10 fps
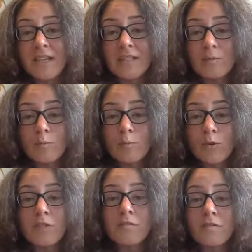it's one
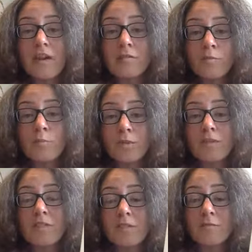of the favorite books
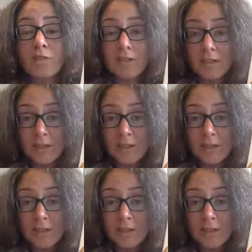that I've written.